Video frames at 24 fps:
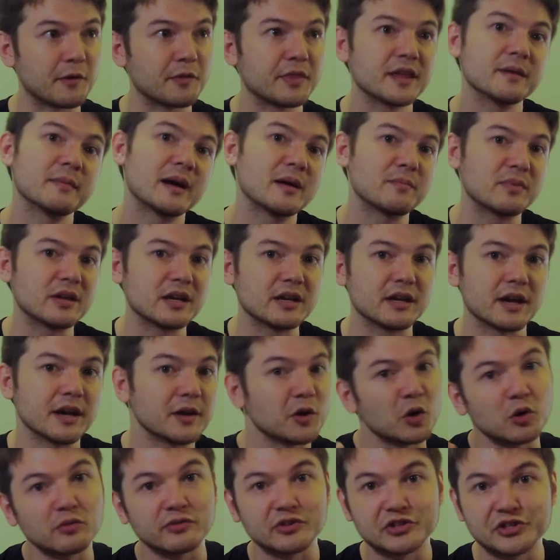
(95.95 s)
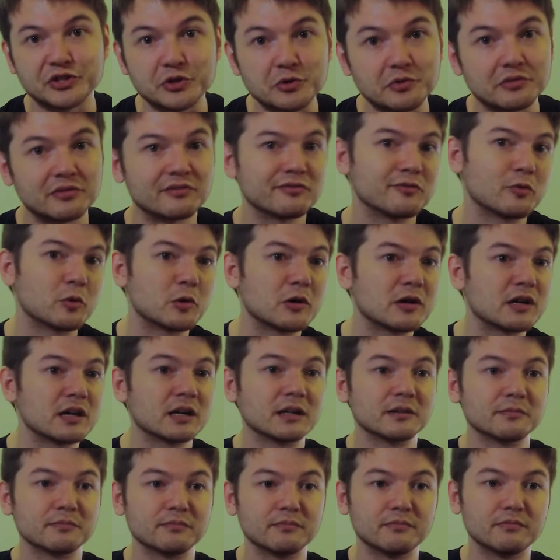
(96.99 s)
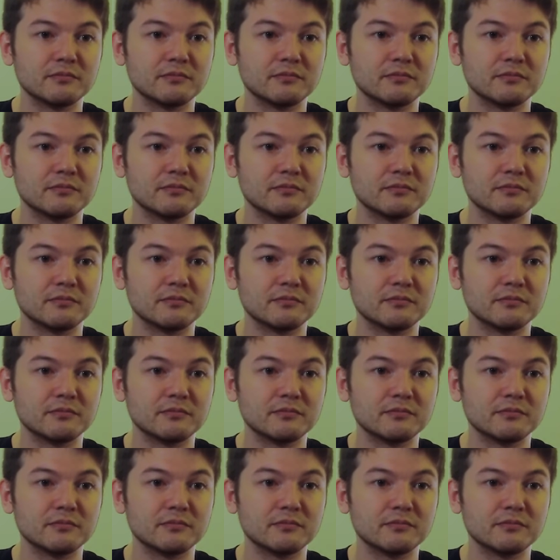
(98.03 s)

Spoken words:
they might be an overshoot for